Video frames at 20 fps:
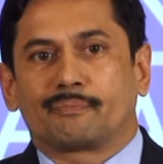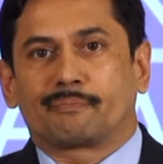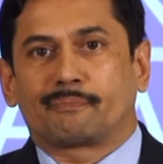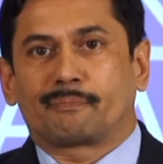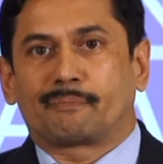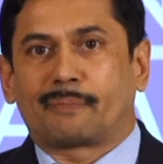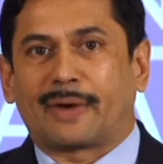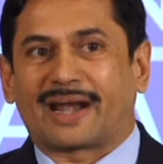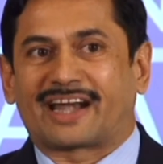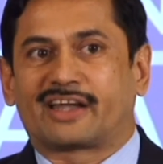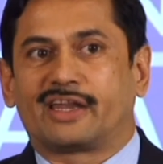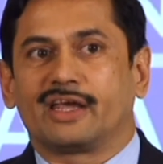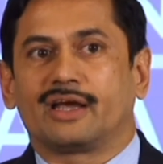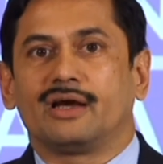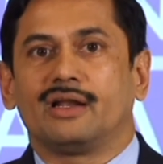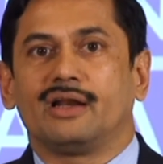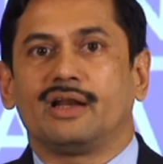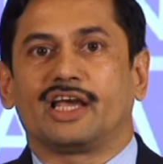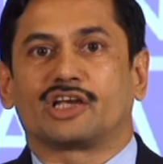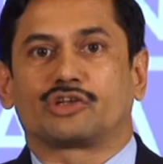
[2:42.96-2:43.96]
practical
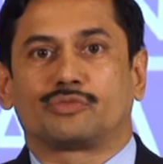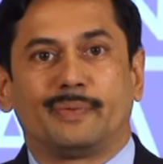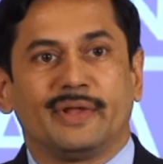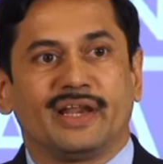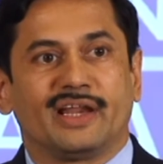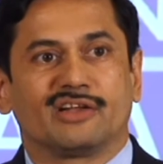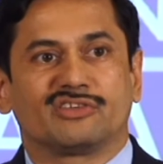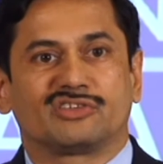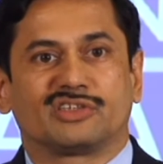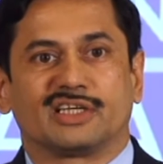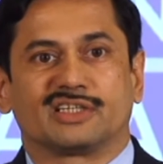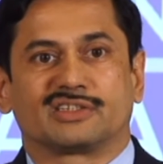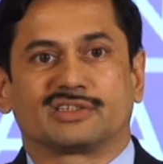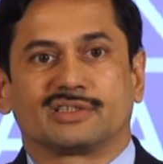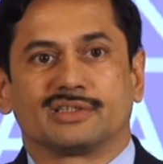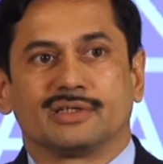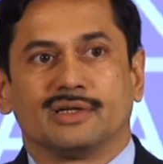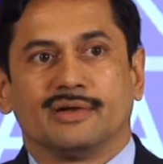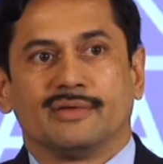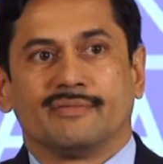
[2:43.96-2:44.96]
experiences,
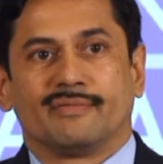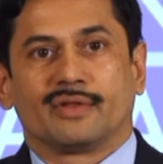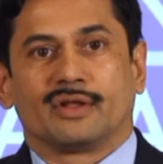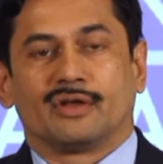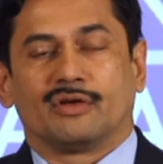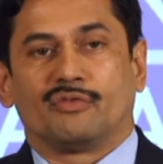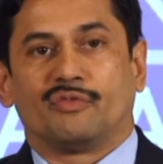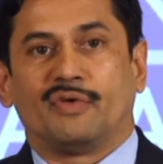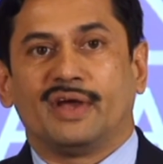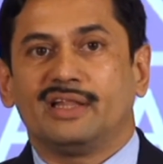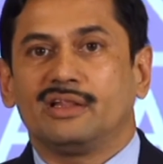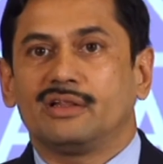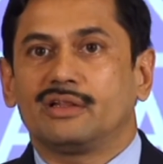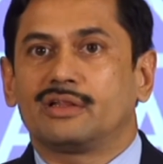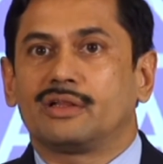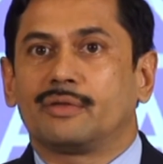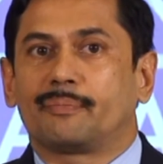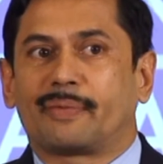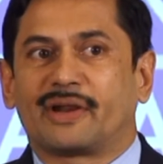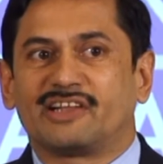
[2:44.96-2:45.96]
when the
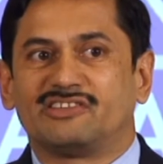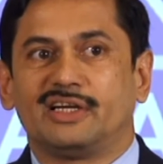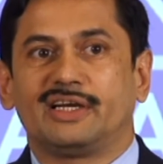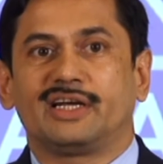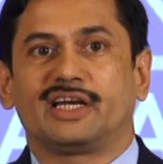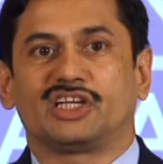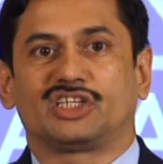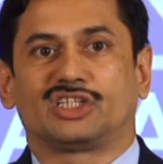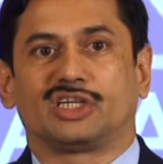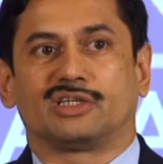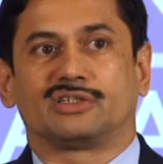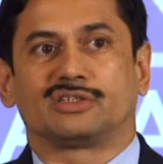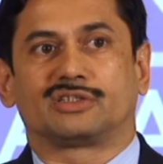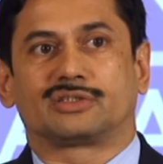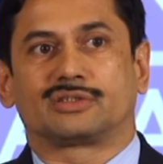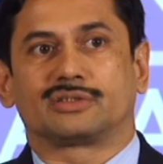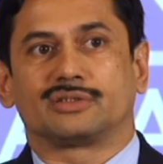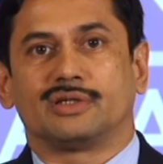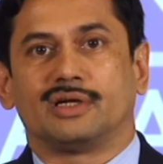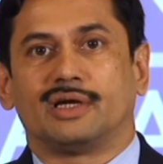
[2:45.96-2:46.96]
presentations
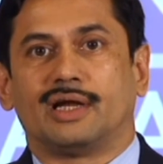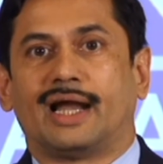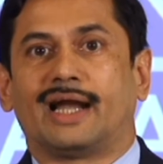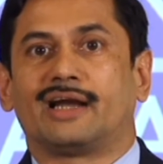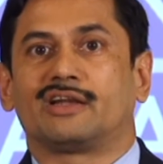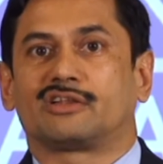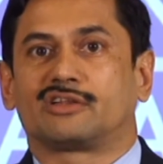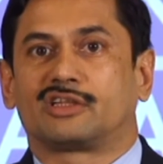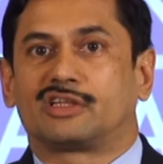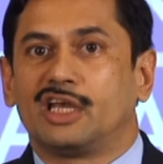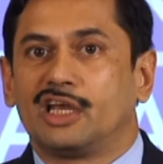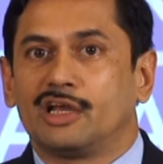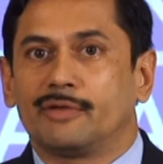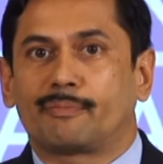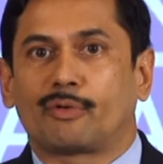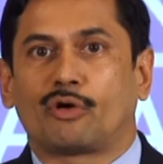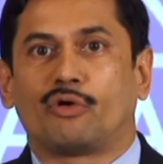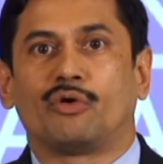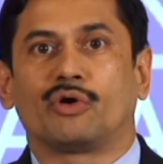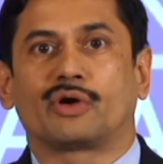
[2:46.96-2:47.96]
and
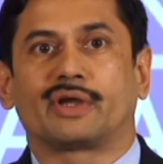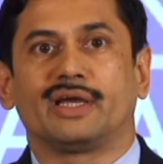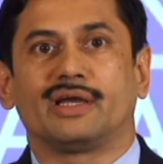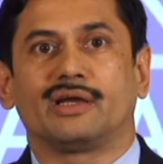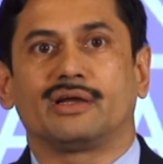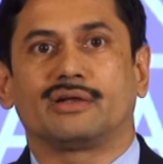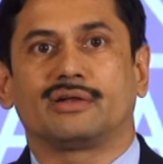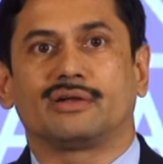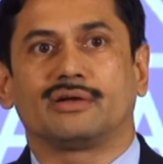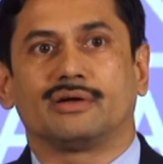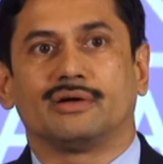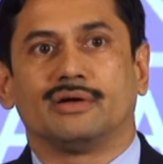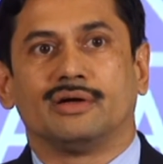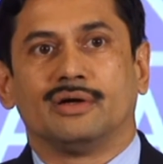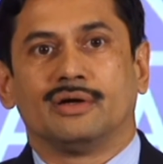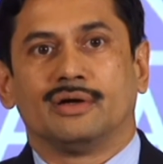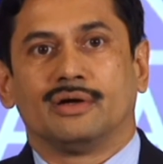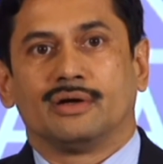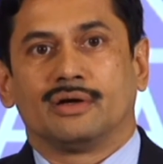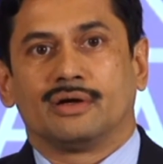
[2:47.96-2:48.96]
thought-provoking
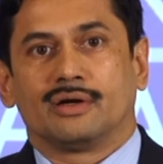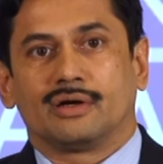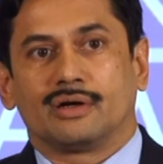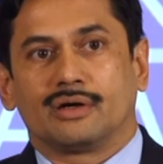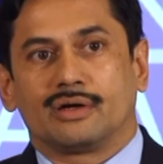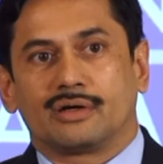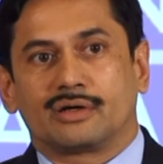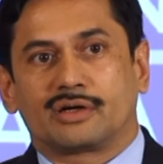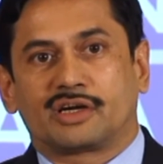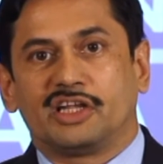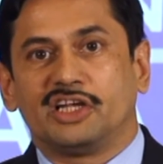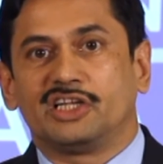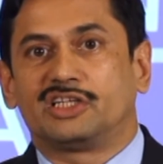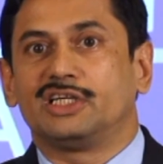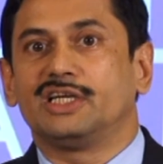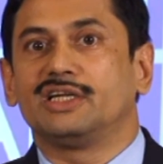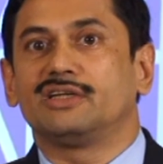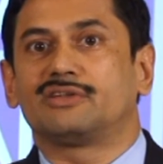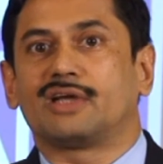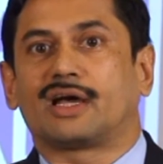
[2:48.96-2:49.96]

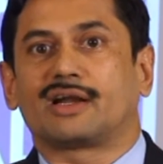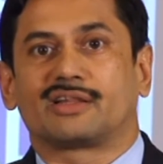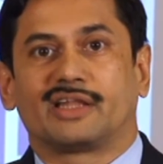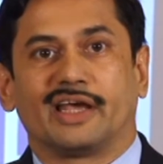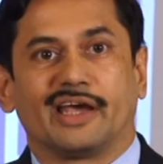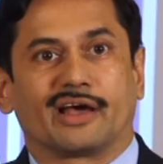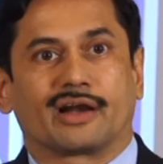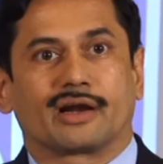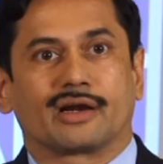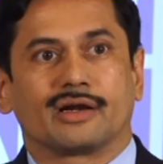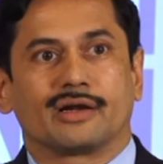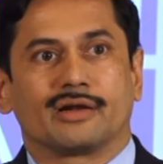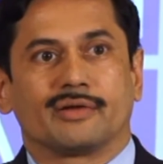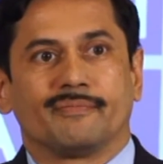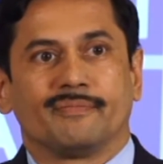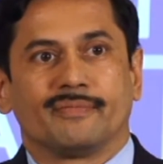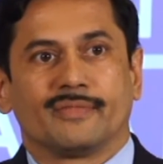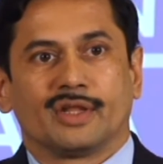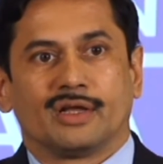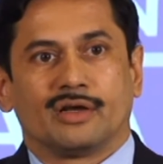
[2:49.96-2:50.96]
teachings are there,
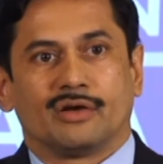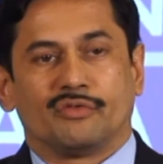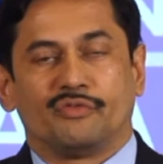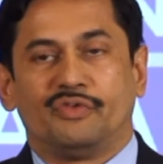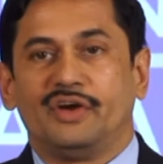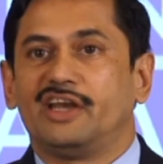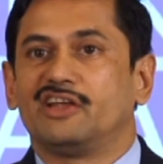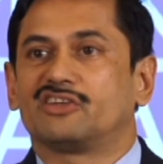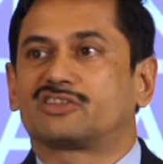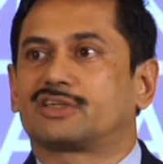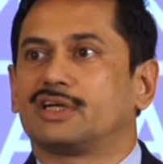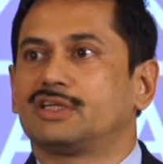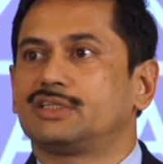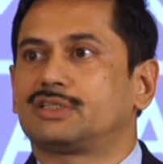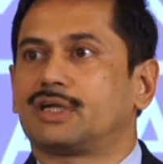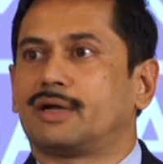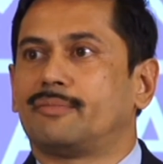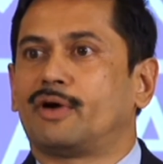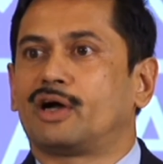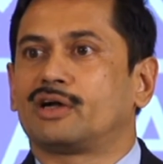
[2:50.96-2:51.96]
we discuss
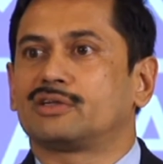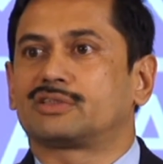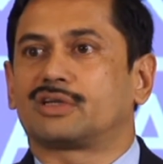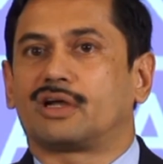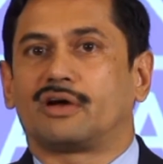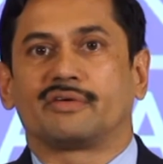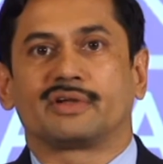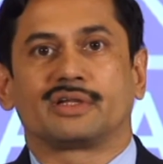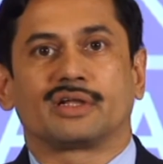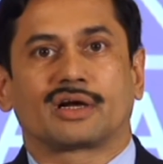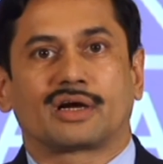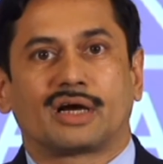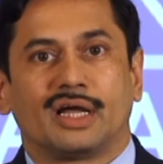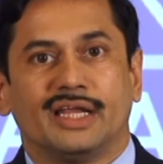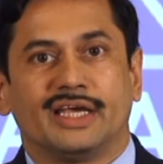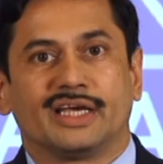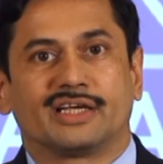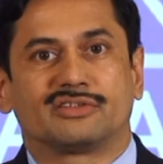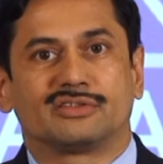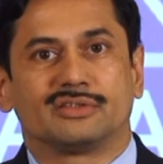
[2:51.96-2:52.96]
amongst our
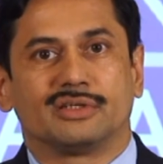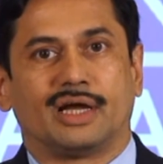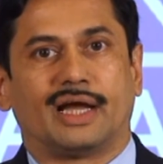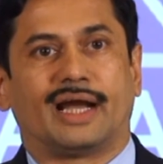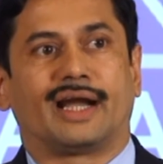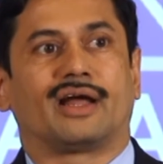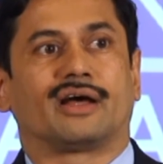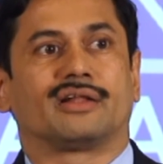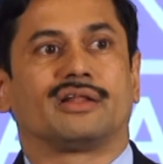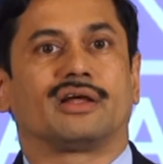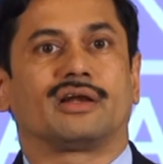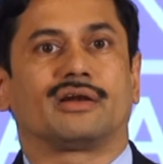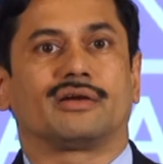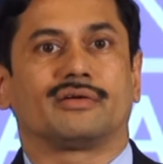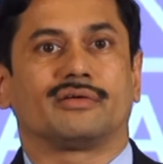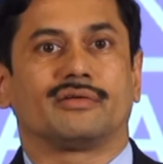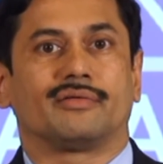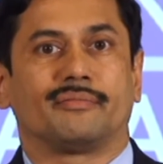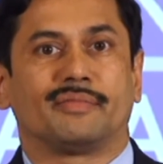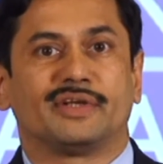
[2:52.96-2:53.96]
colleagues and other
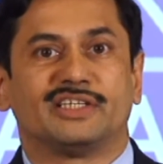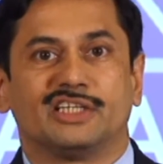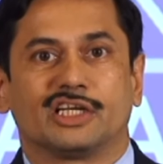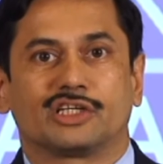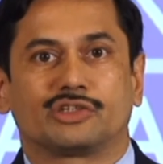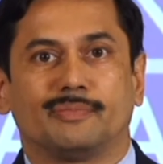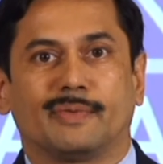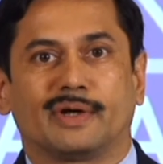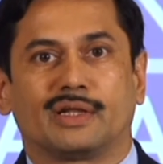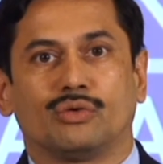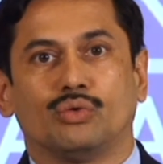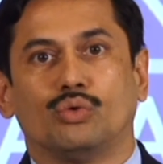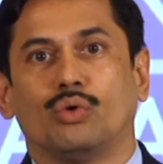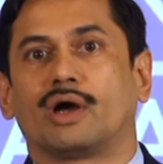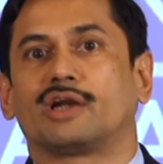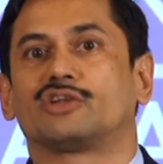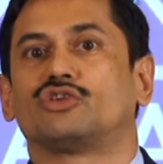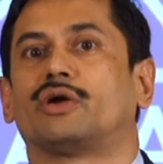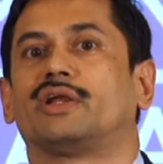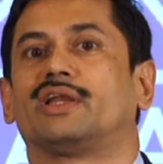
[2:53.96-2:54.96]
businessmen who are
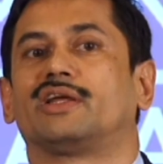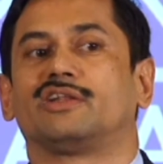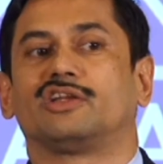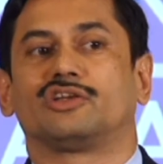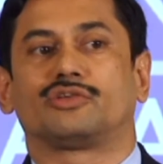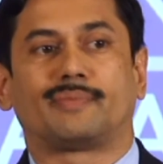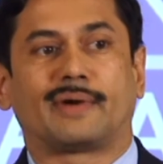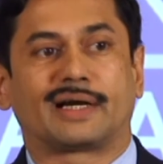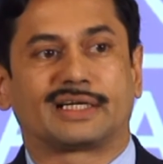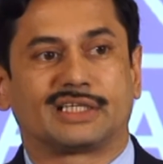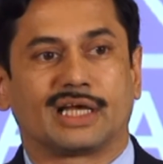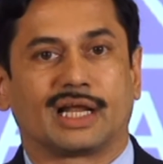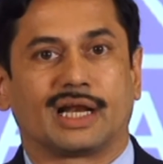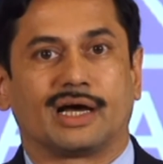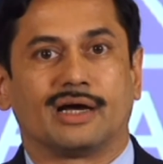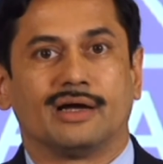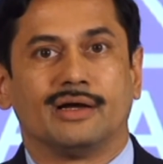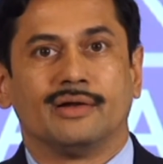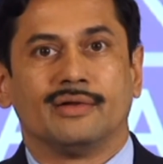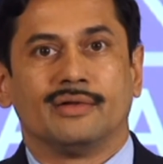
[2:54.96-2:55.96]
joining this Pathshala,
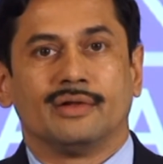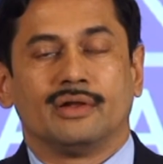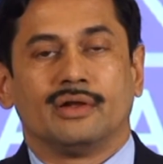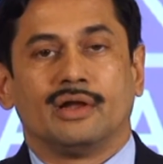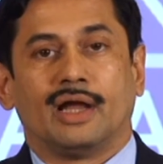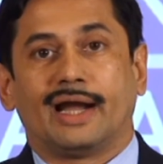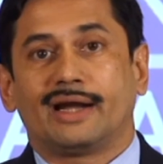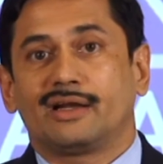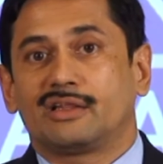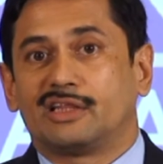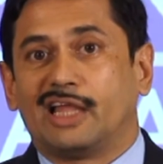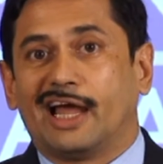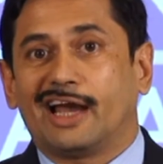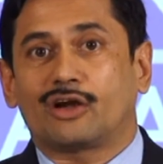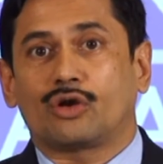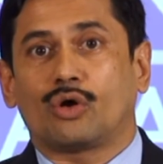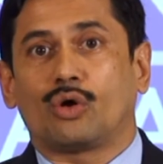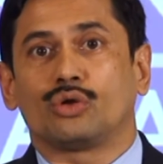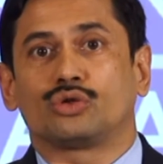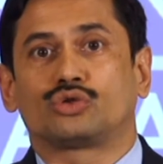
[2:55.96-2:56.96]
and
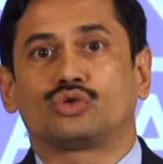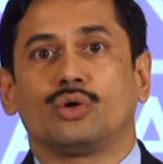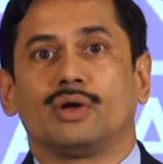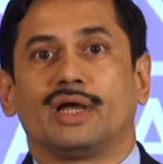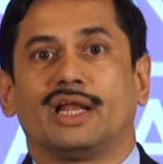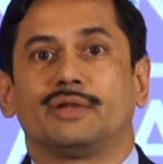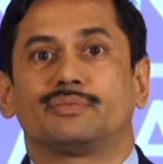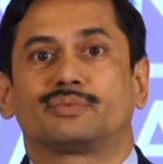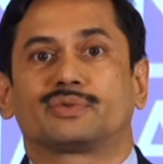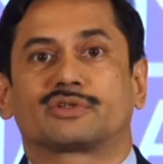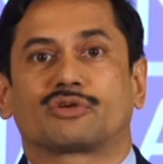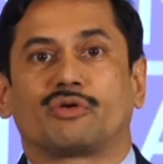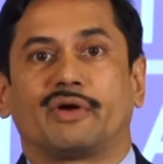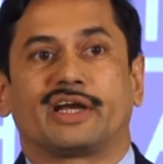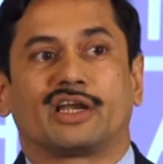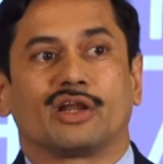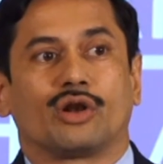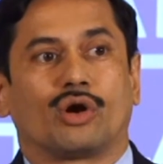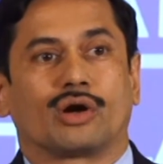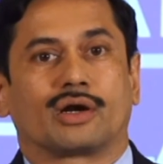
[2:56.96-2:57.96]
that also helps quite a
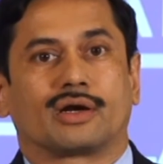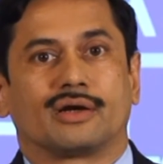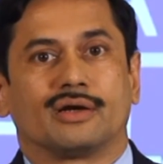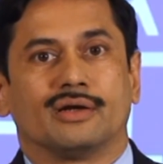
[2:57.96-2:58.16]
lot.